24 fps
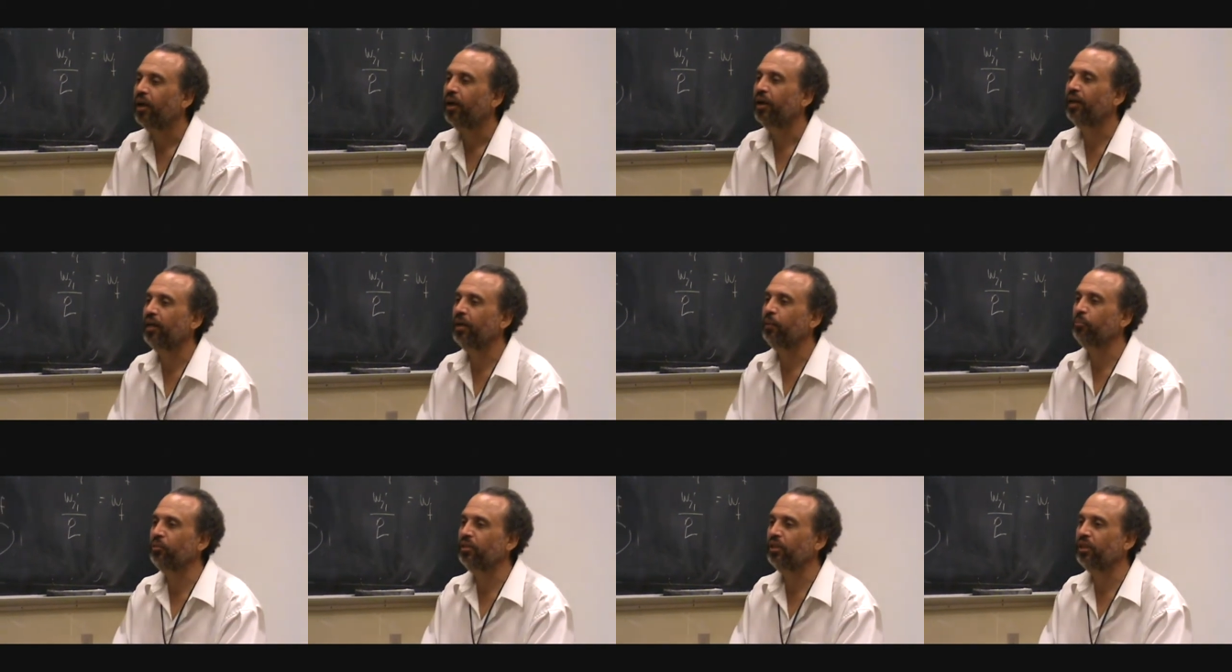
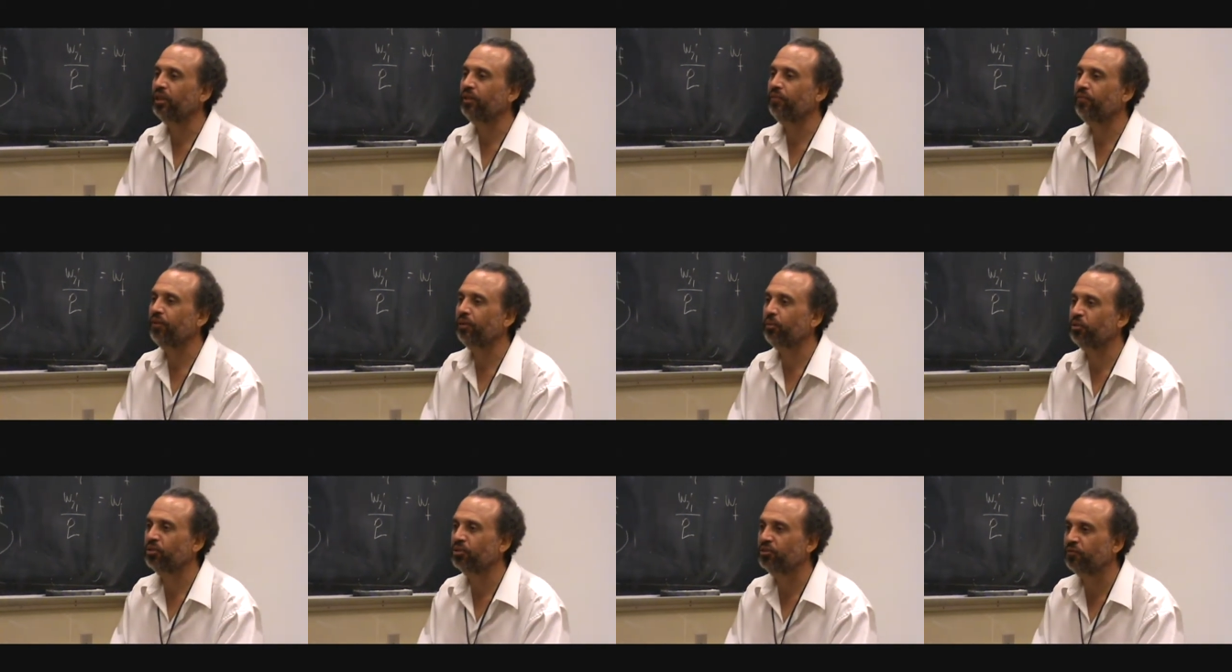and I believe
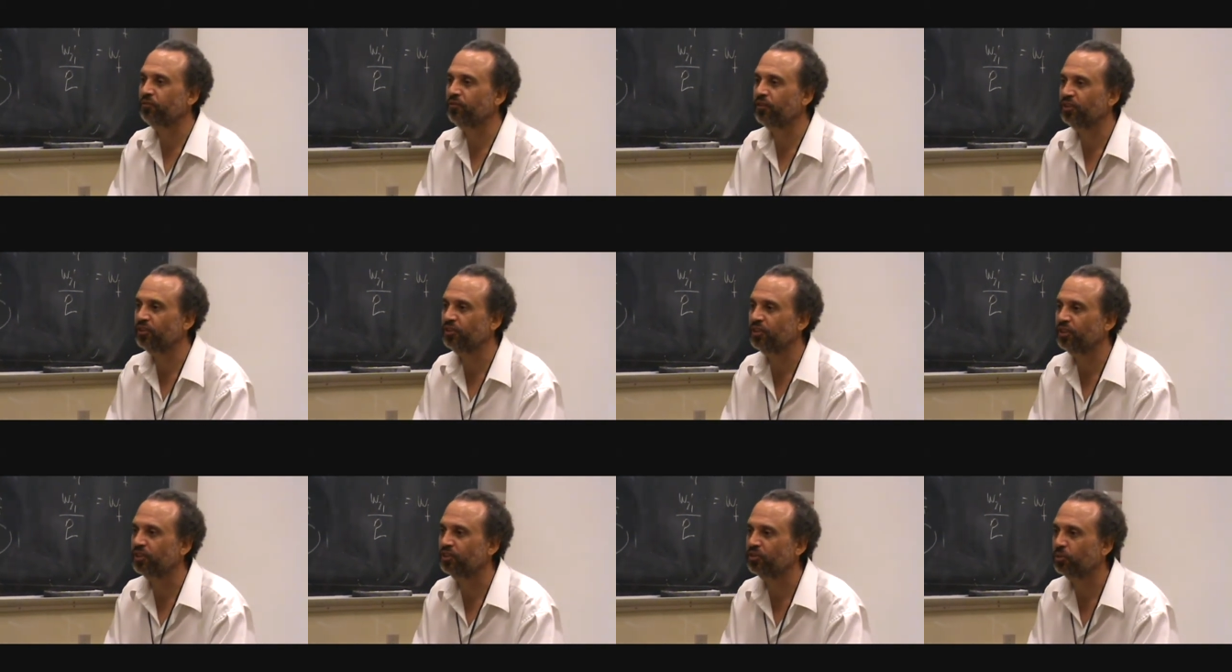there was
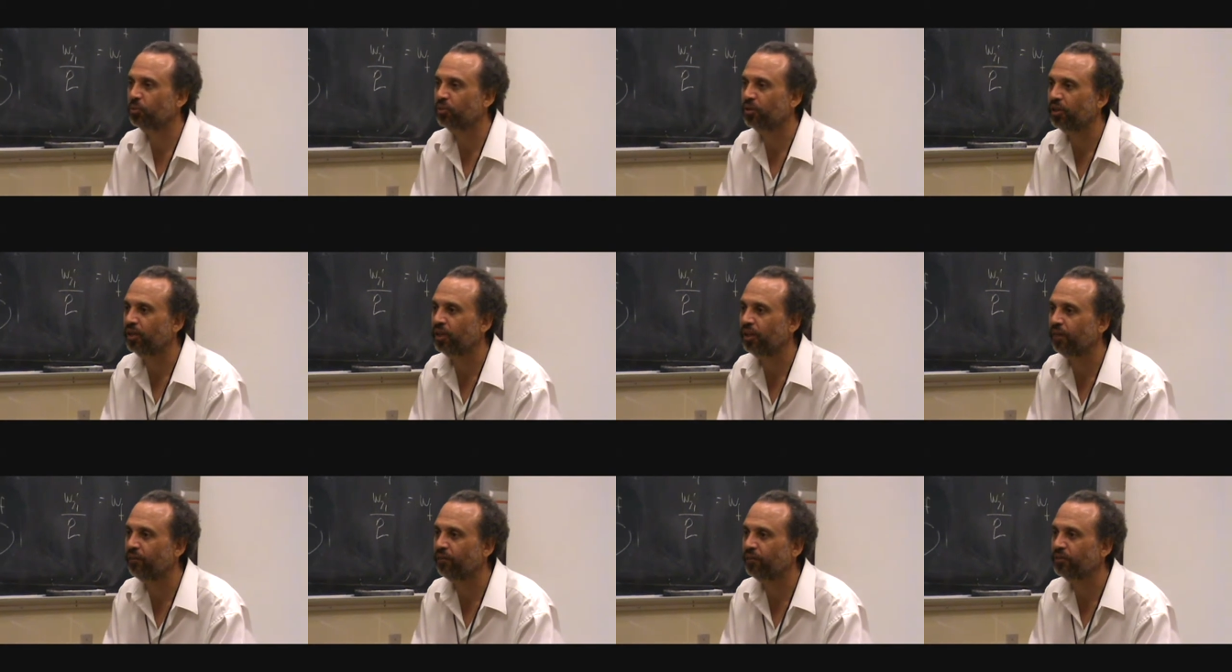physics with
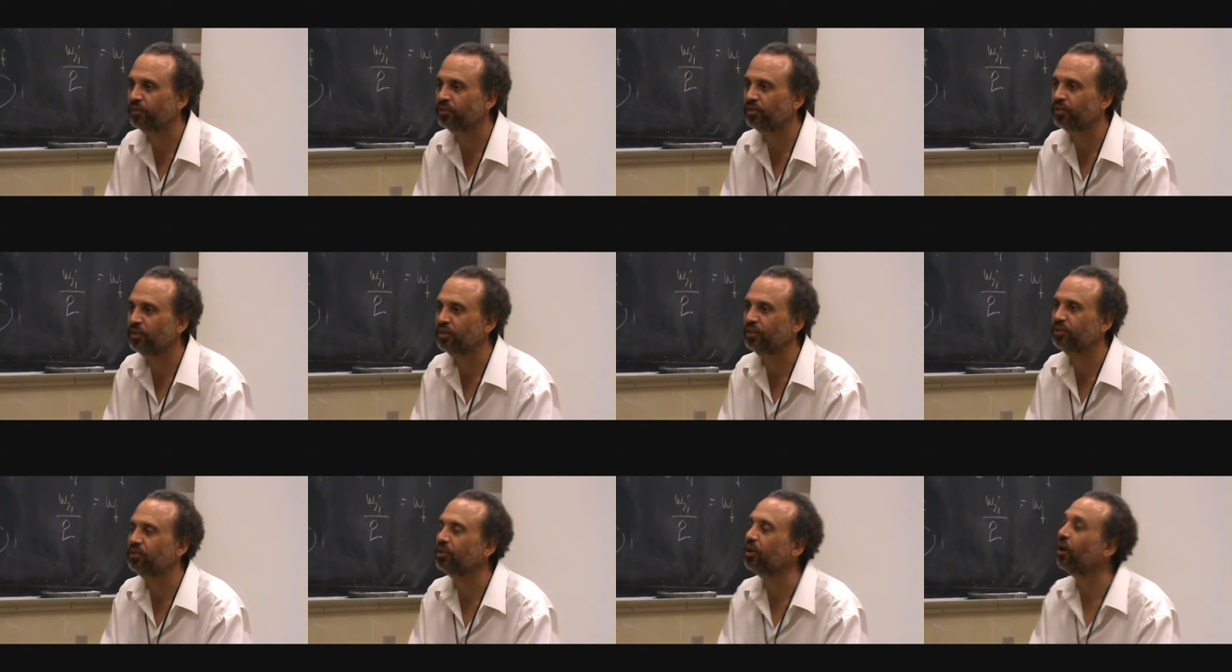an
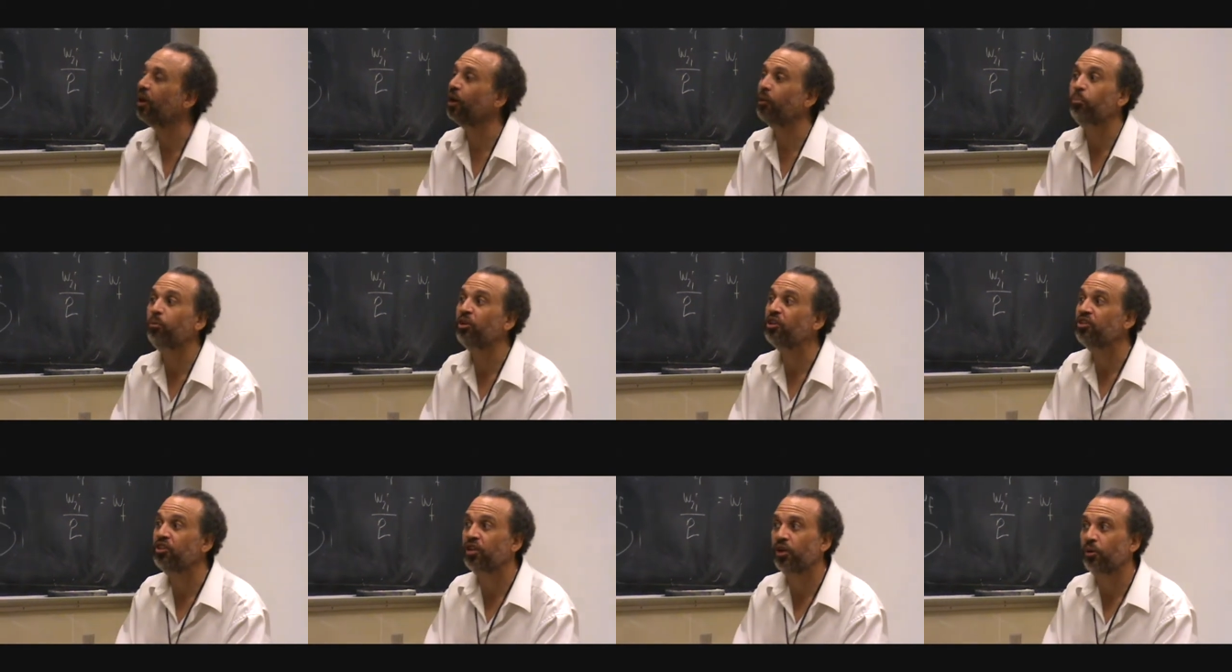emphasis
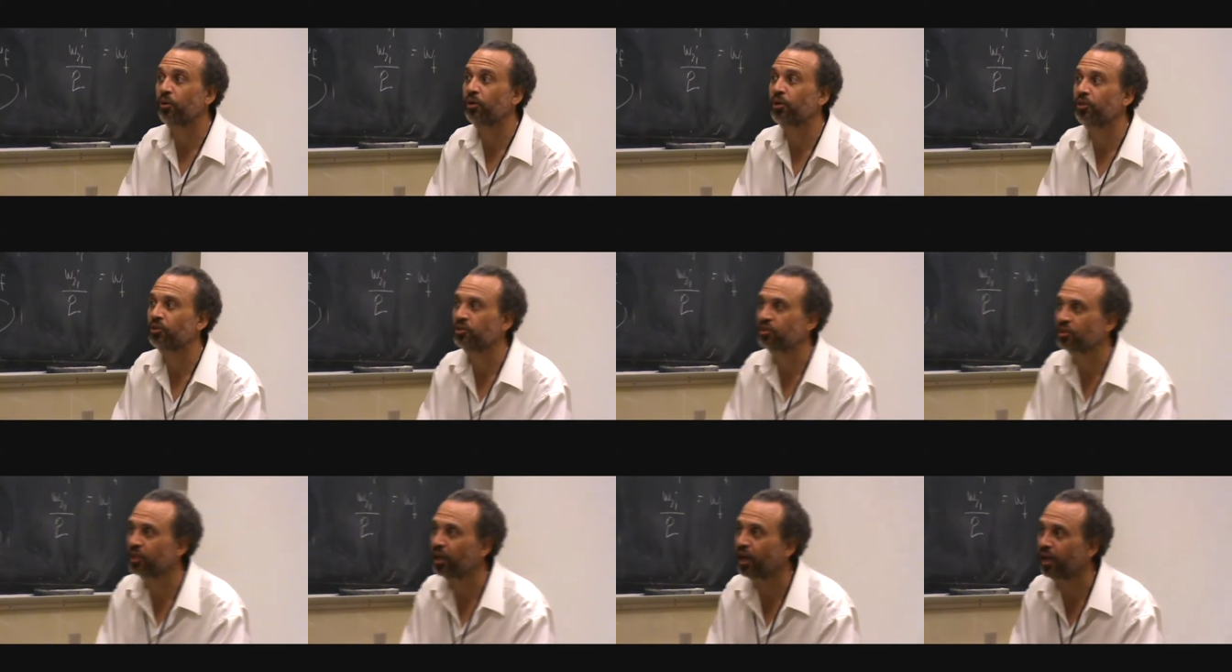on
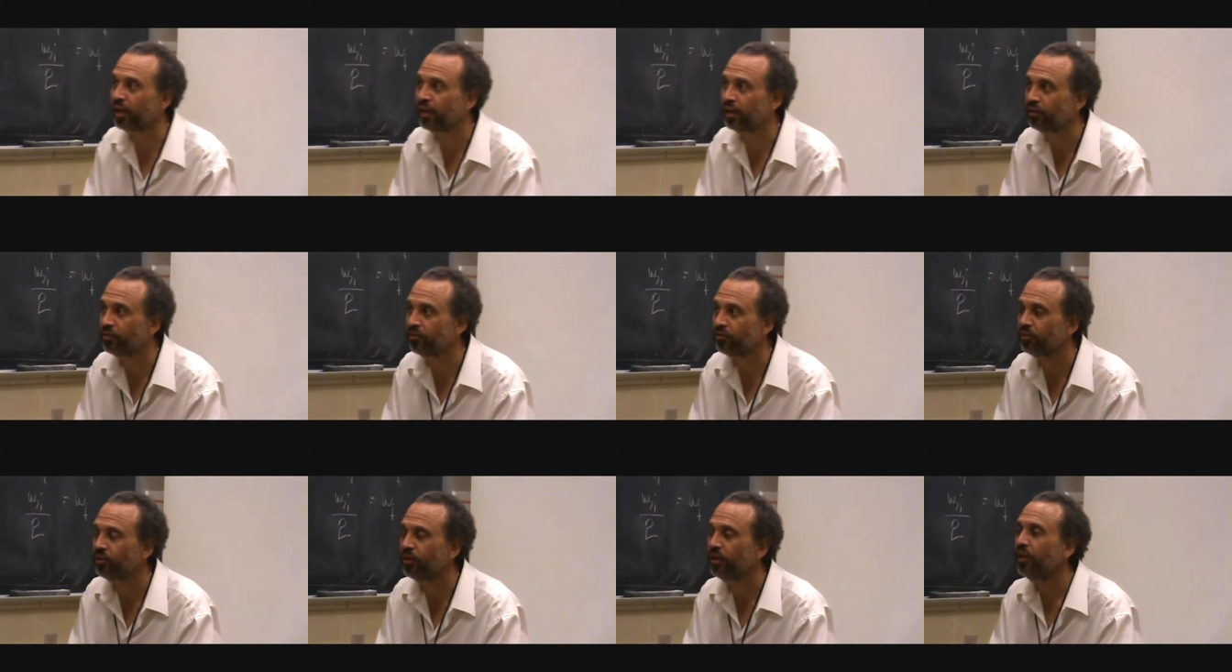material
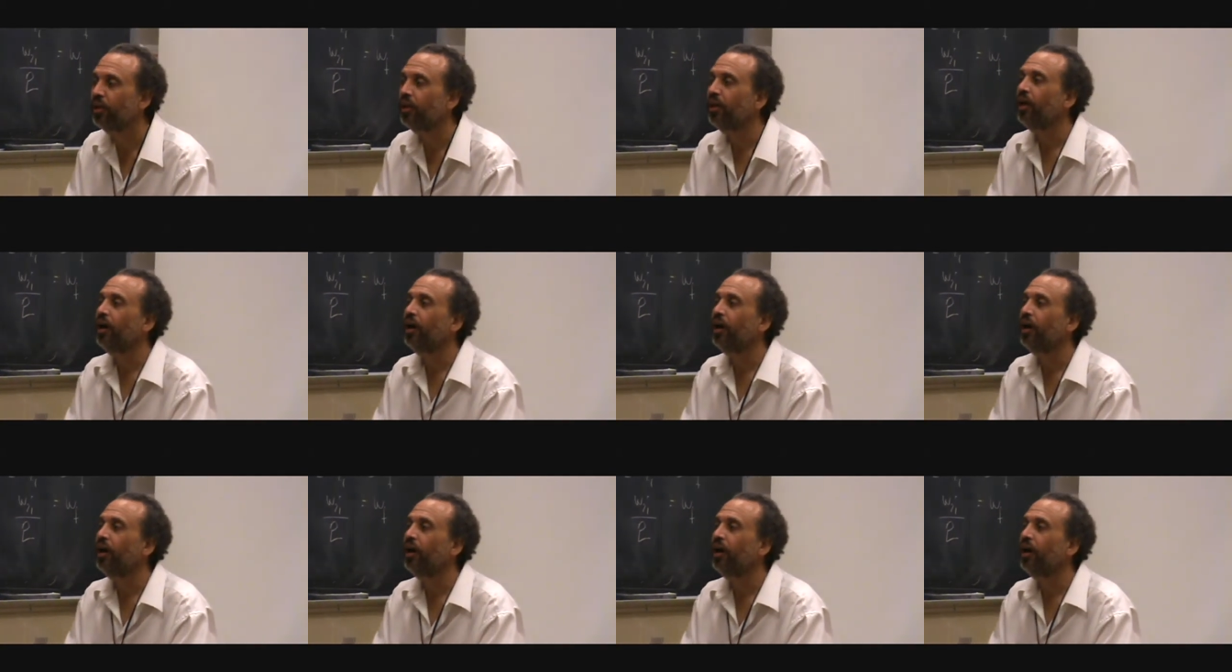science.